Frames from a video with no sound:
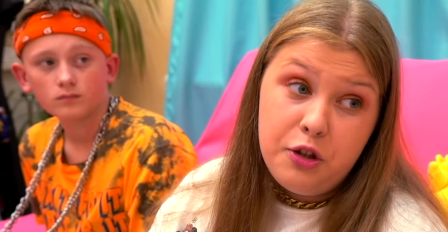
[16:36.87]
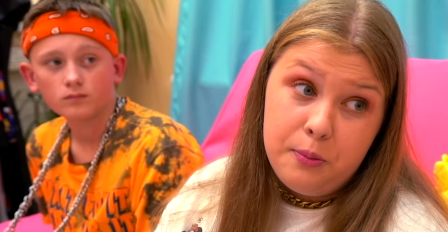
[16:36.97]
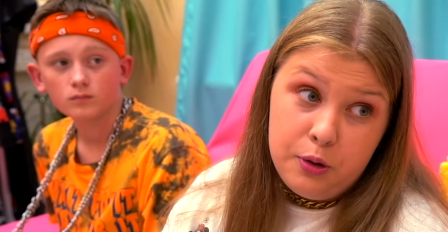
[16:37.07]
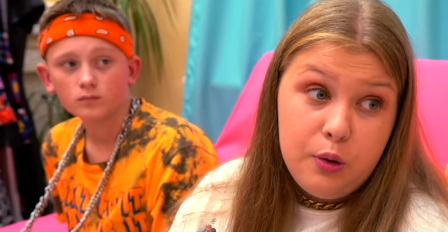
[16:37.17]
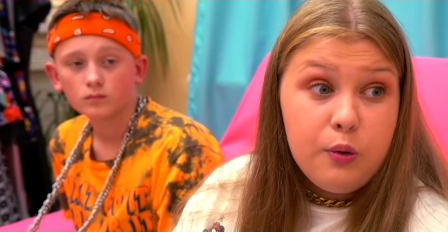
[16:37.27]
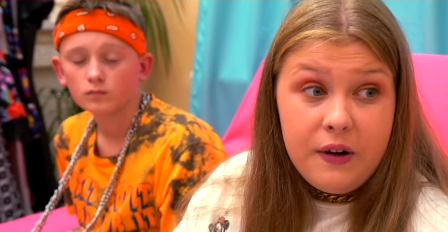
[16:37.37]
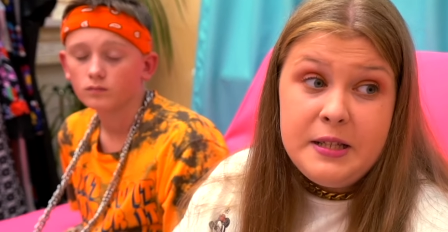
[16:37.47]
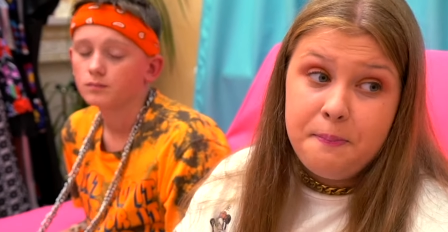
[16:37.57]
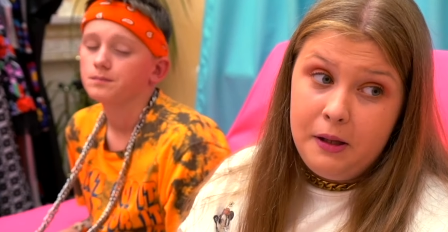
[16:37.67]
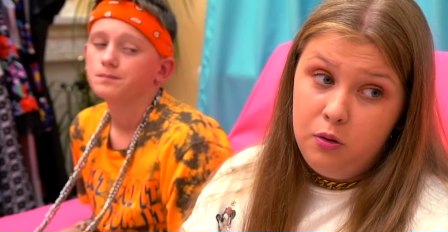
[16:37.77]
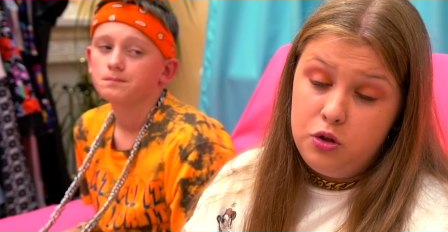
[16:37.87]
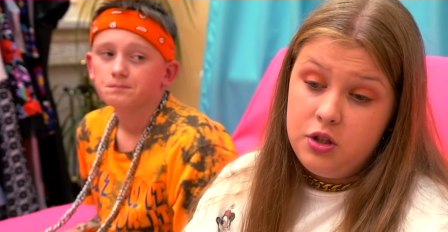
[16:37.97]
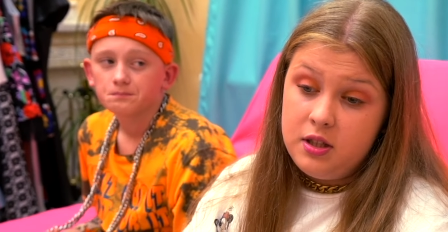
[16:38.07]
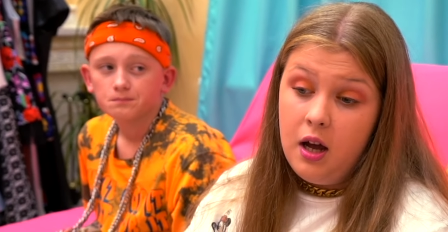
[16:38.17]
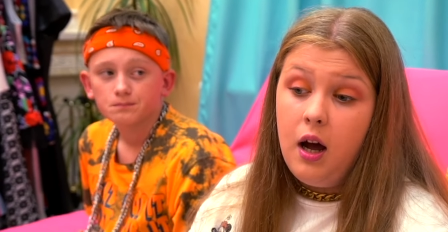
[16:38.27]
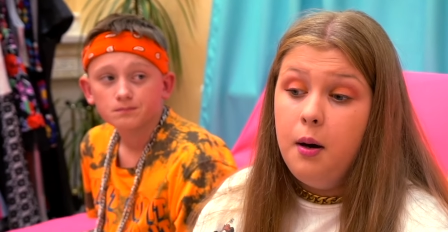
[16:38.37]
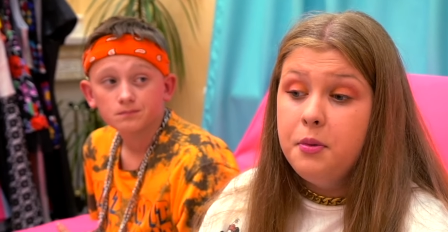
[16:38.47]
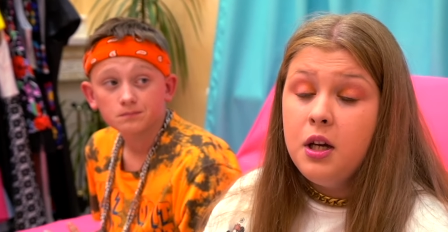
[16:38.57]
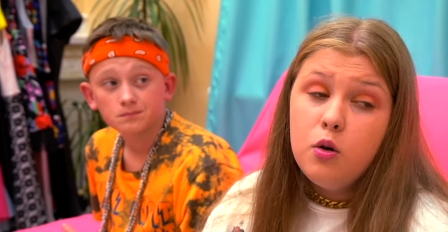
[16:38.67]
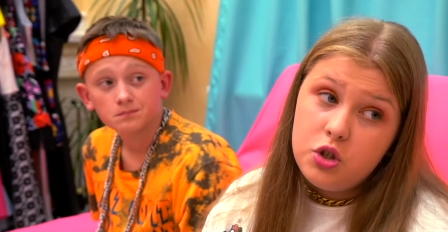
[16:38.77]
Speaker 1: I think you'll make it.
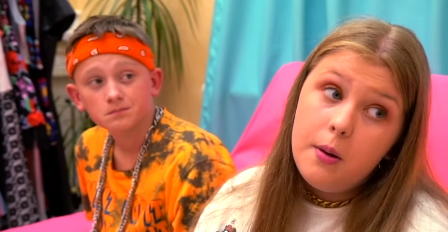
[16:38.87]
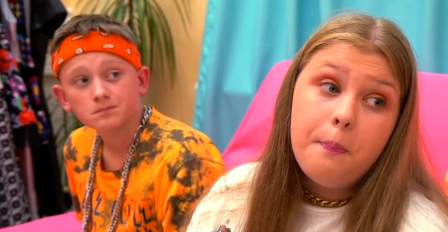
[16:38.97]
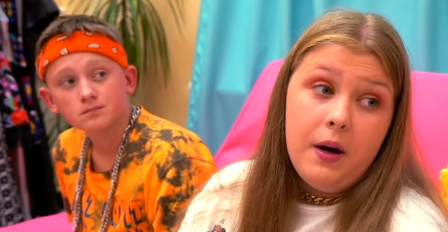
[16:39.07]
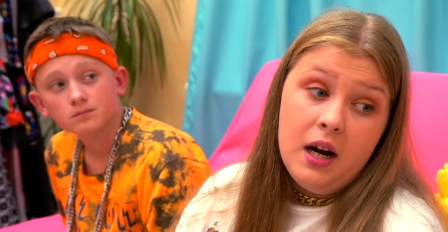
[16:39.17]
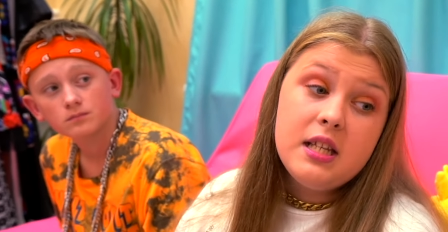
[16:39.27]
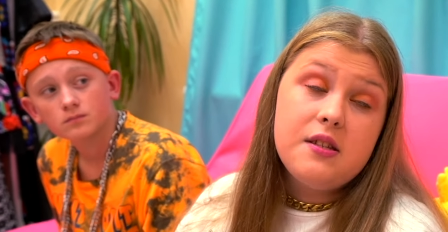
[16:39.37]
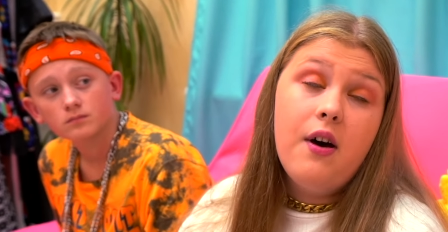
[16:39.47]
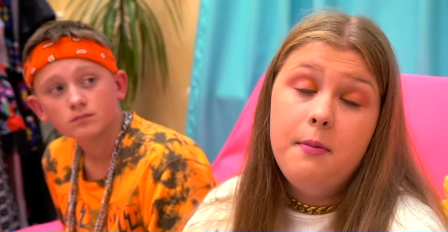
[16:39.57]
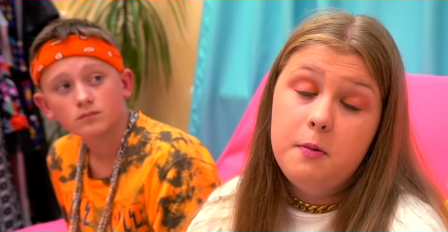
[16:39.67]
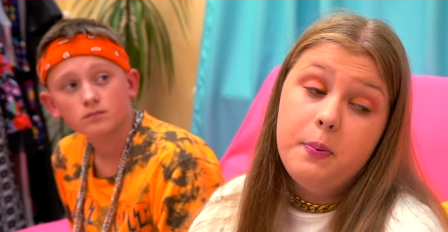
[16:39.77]
It's time to say